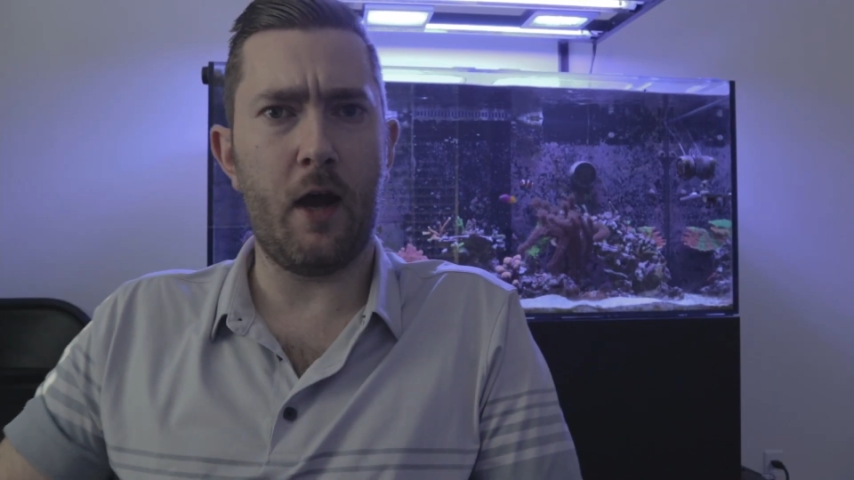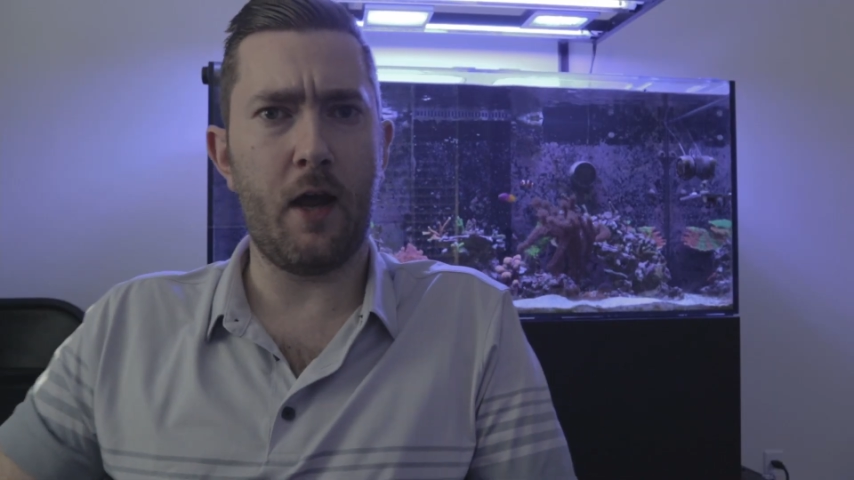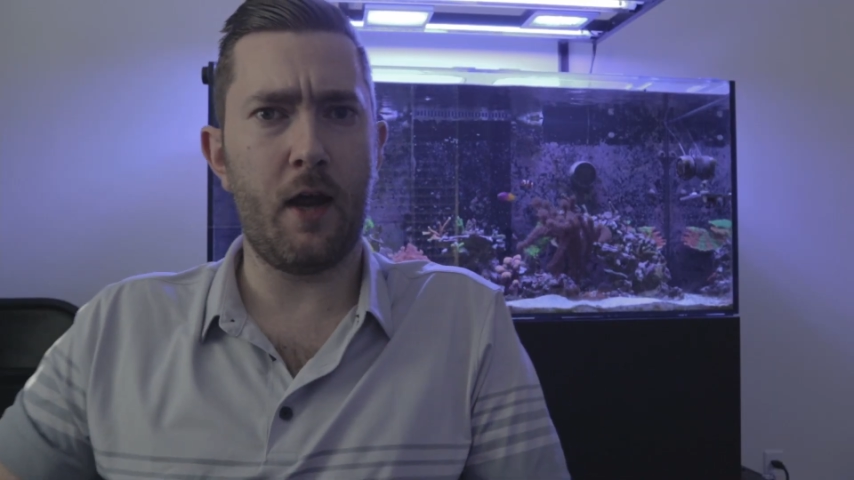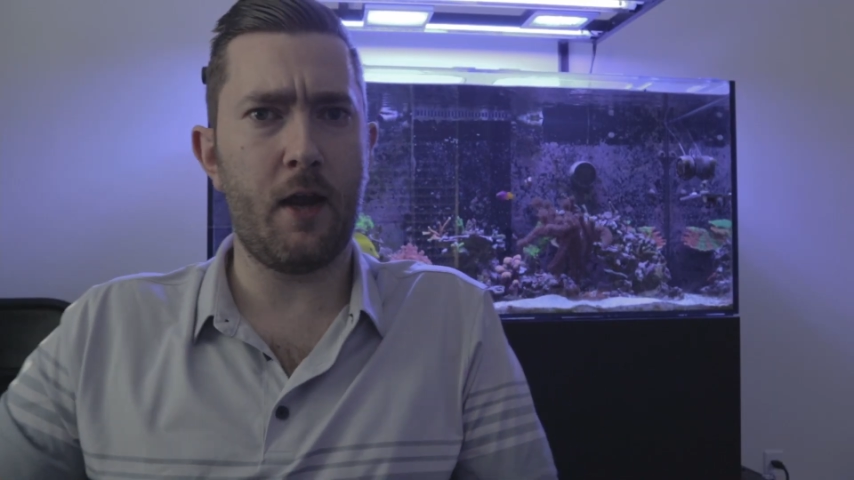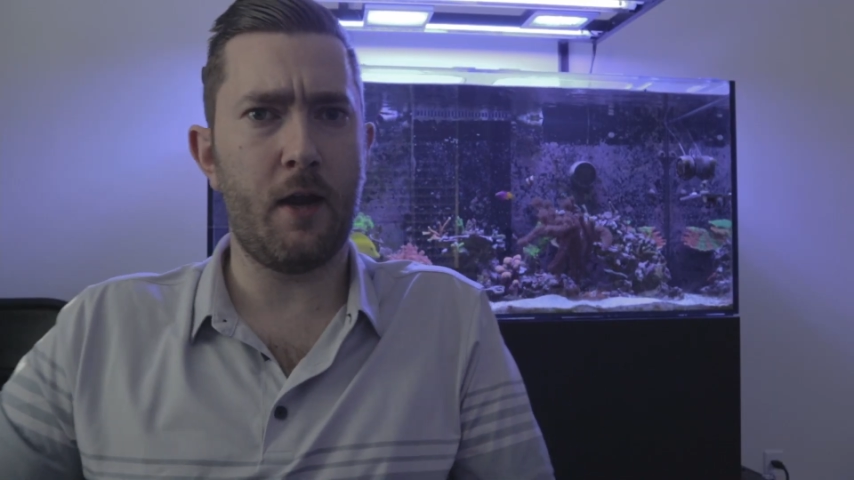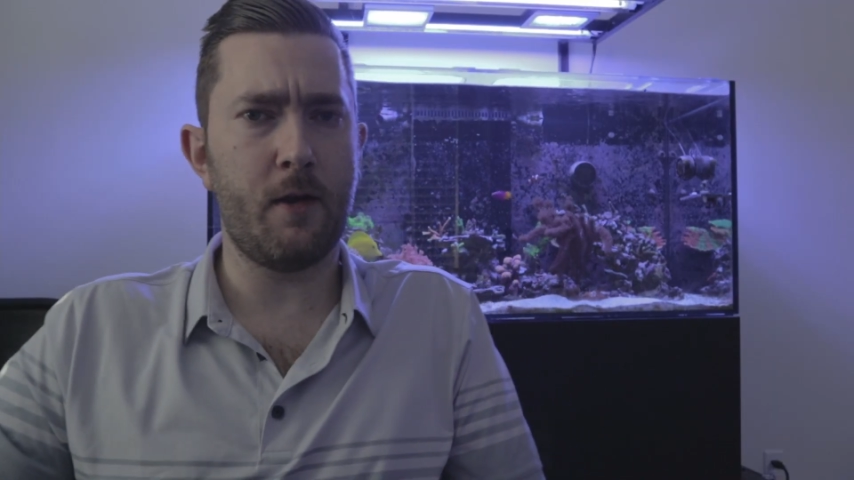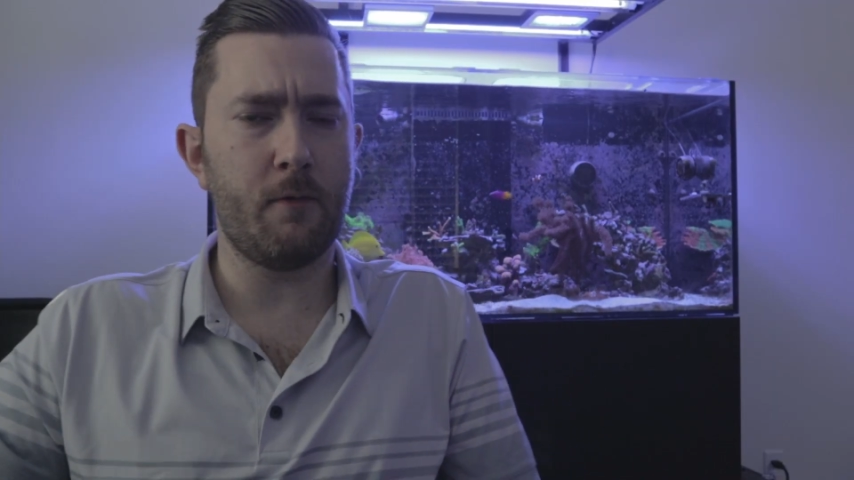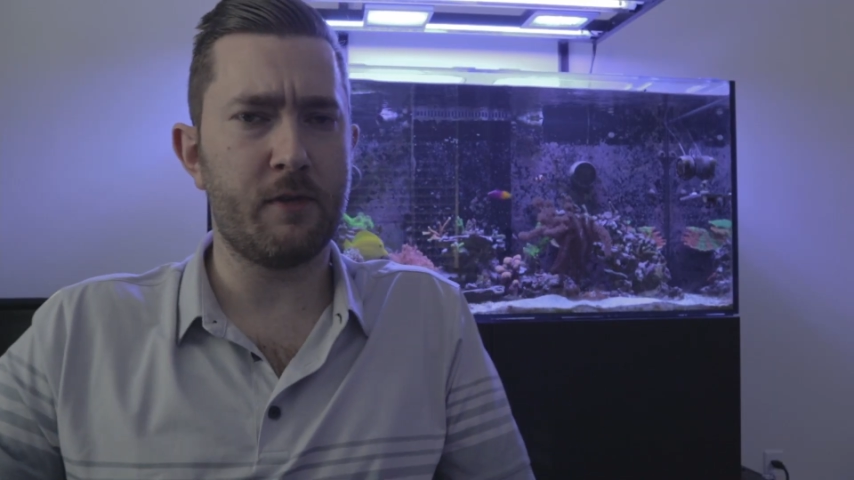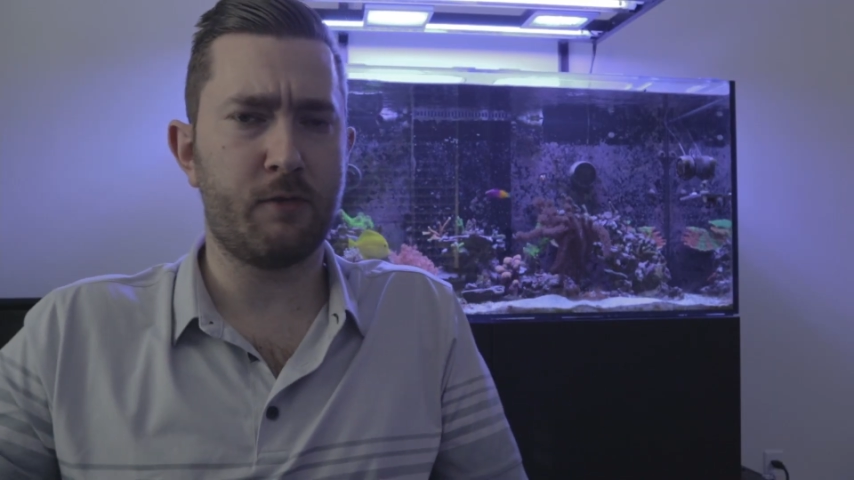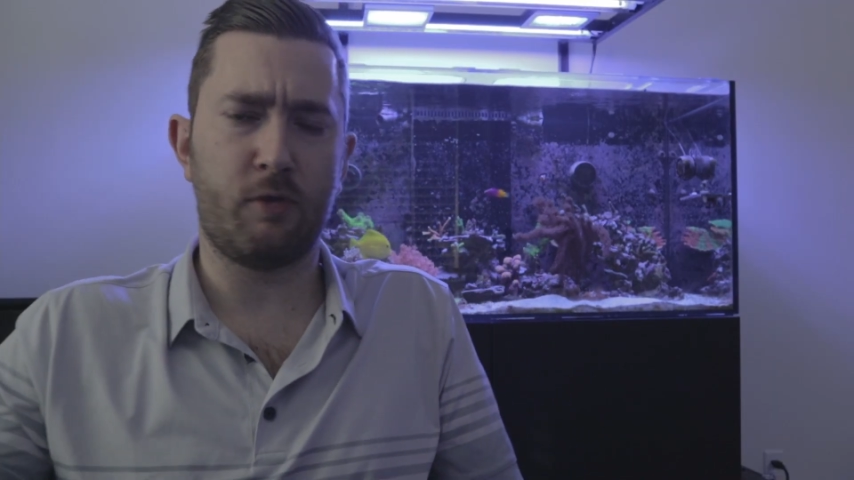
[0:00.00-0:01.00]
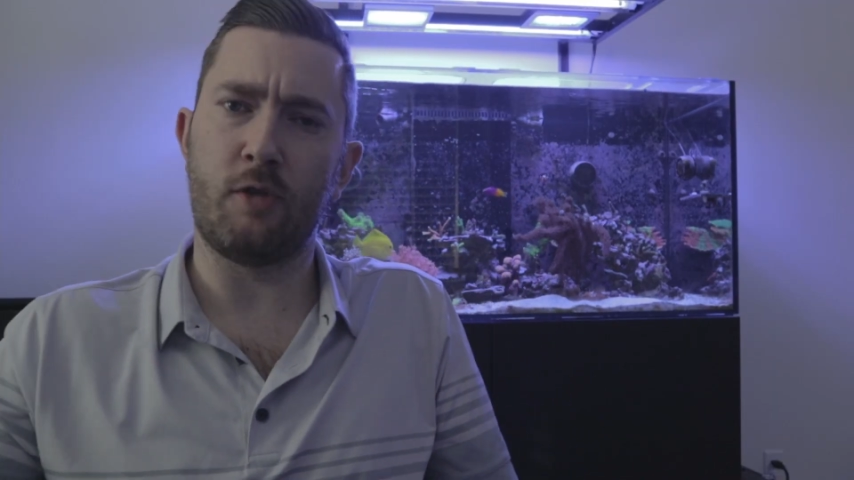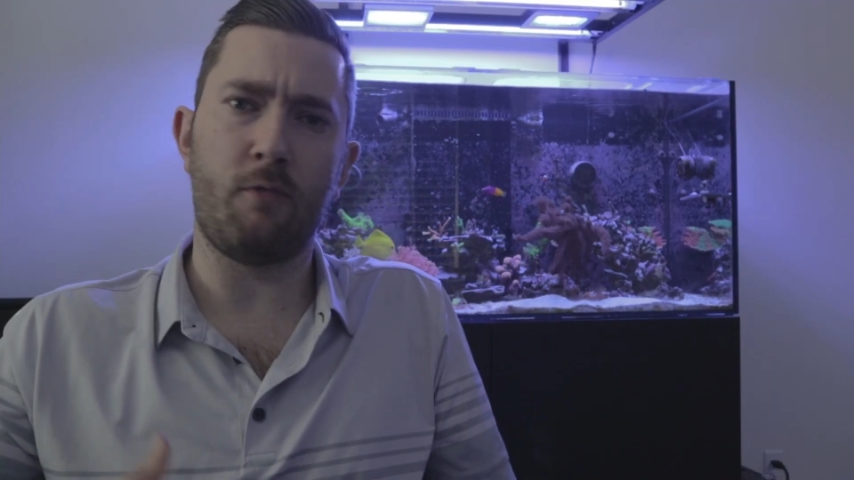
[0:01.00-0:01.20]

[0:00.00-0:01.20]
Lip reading: I was getting